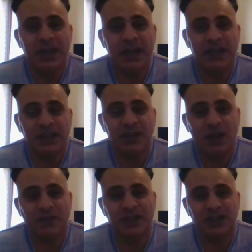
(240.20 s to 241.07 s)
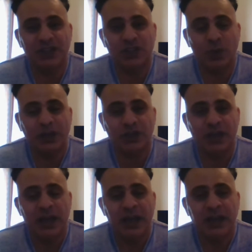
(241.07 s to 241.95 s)
It is a nervous
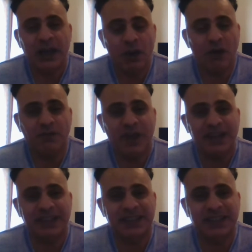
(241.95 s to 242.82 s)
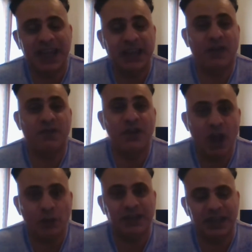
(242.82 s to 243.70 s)
situation. Now, a lot of fans are saying, I've
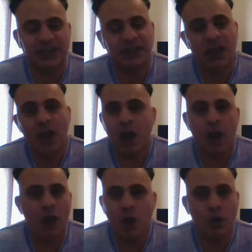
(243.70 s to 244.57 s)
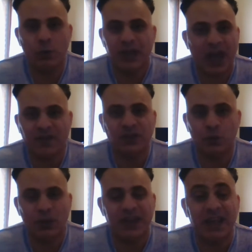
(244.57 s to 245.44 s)
noticed, oh, we have to win.